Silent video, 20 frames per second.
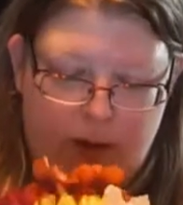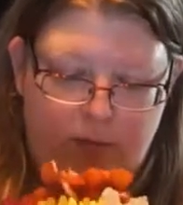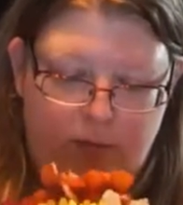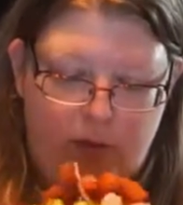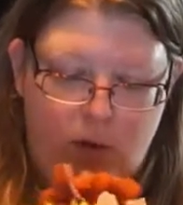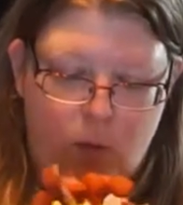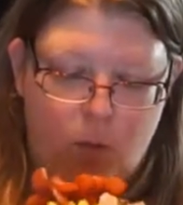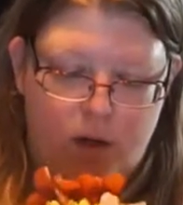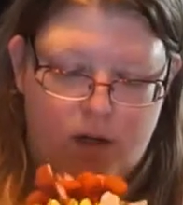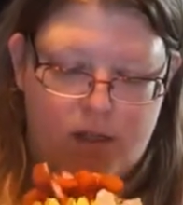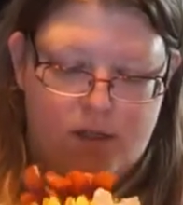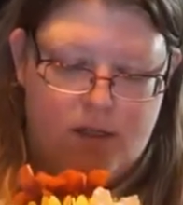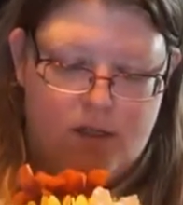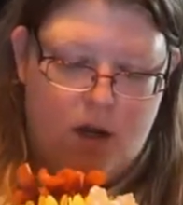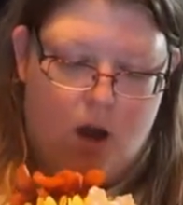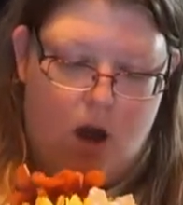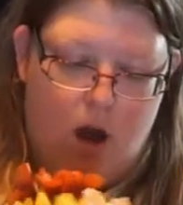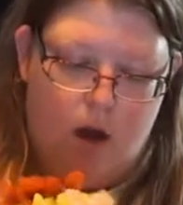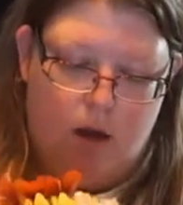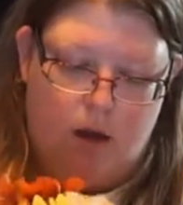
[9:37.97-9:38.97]
if you wanted
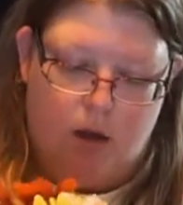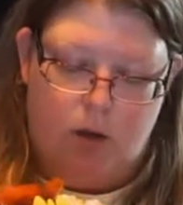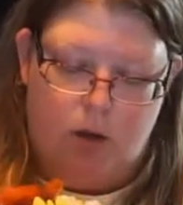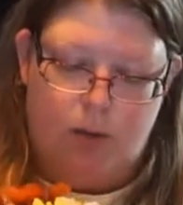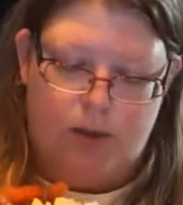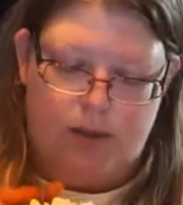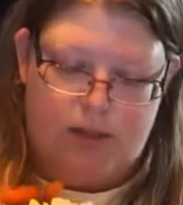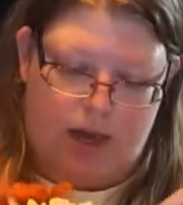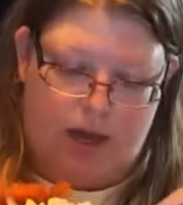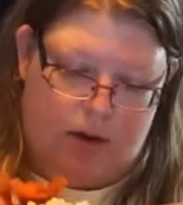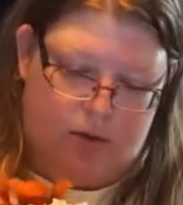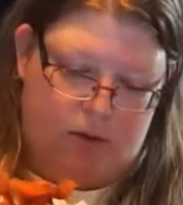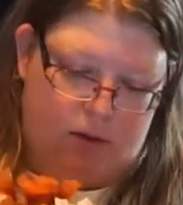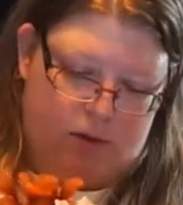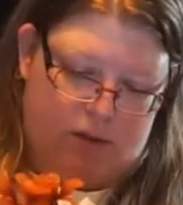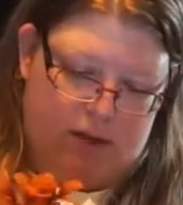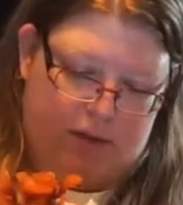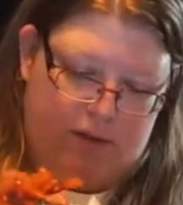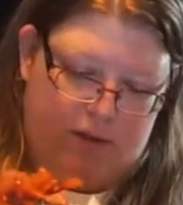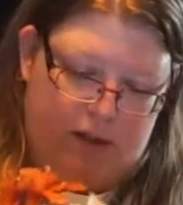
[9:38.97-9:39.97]
to hot glue it down, you
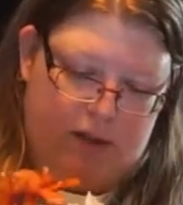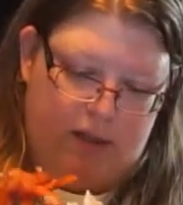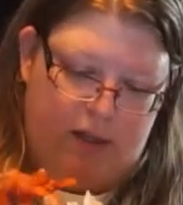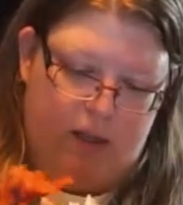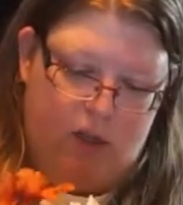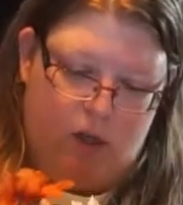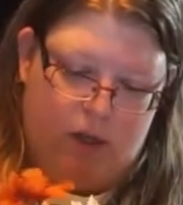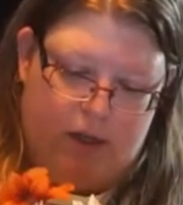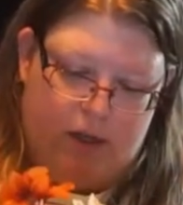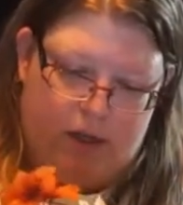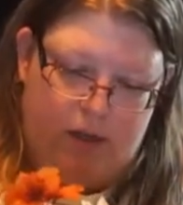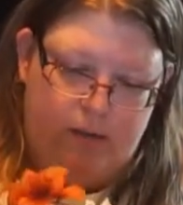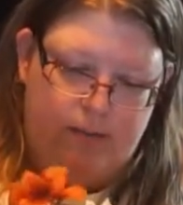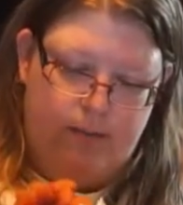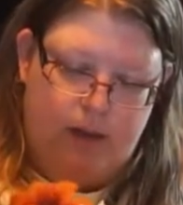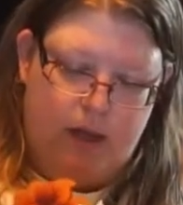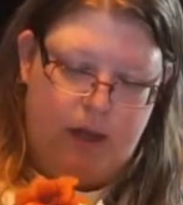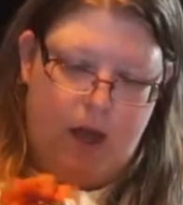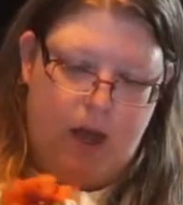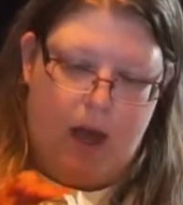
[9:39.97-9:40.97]
definitely could.
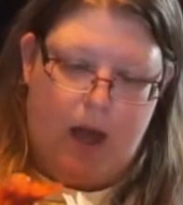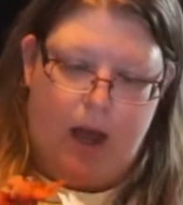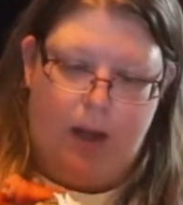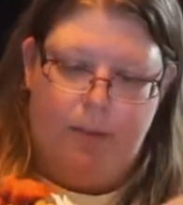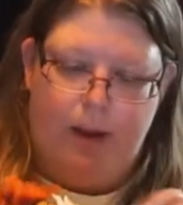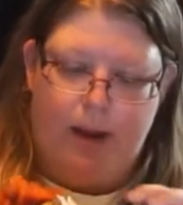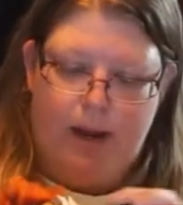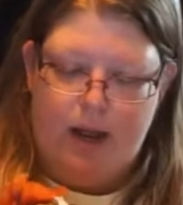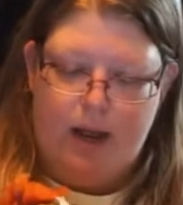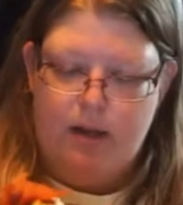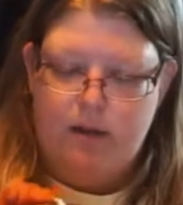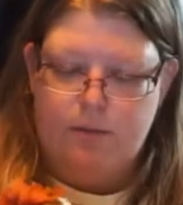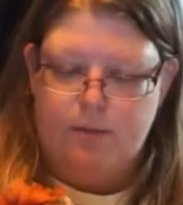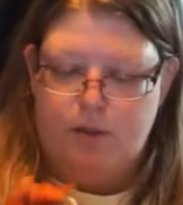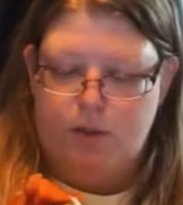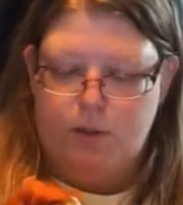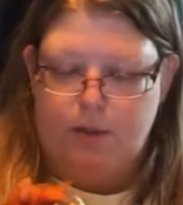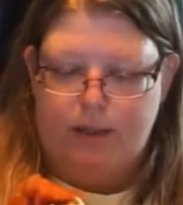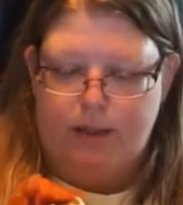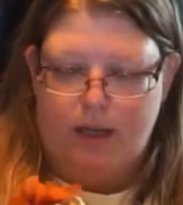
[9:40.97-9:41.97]
I might end up
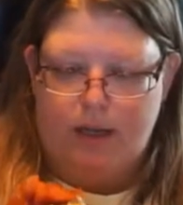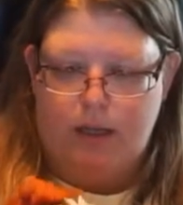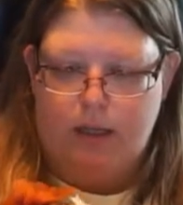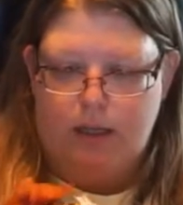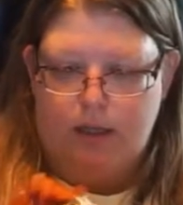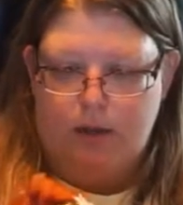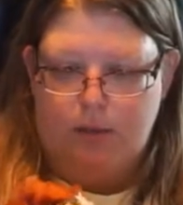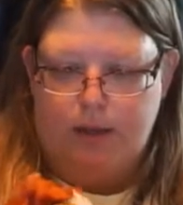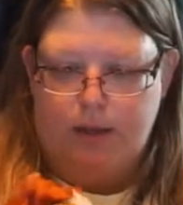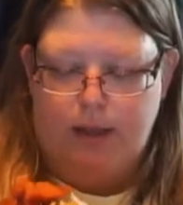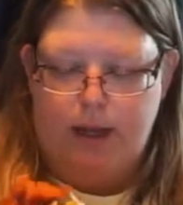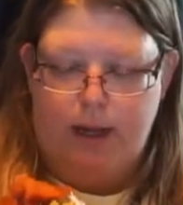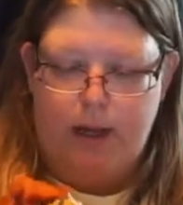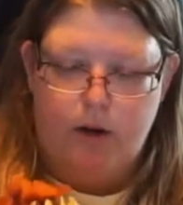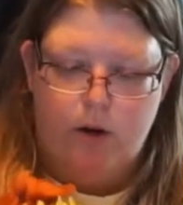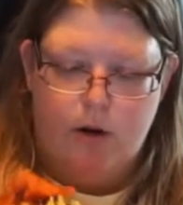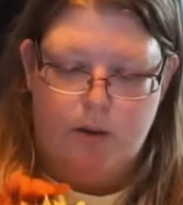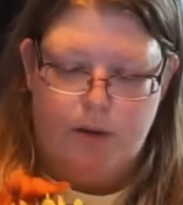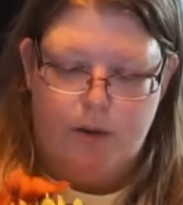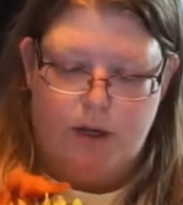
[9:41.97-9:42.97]
doing that a little bit
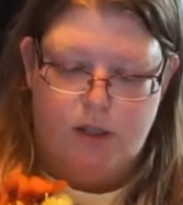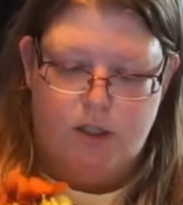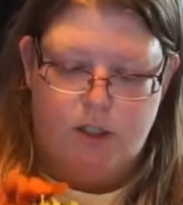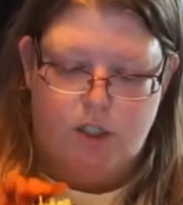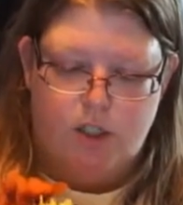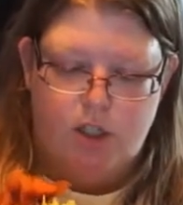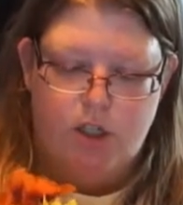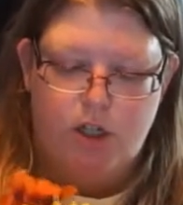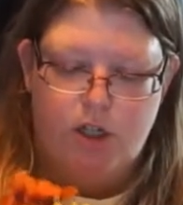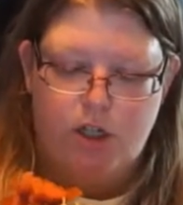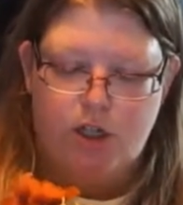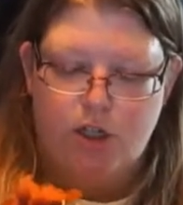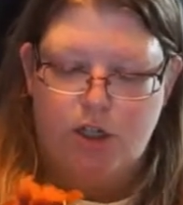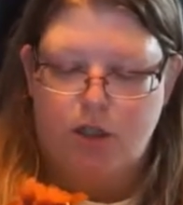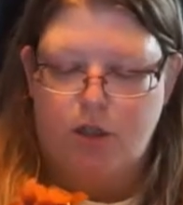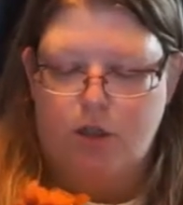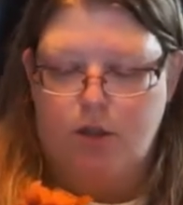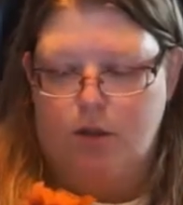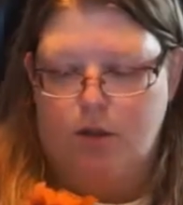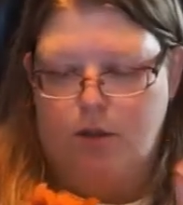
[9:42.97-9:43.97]
later, I'm not sure.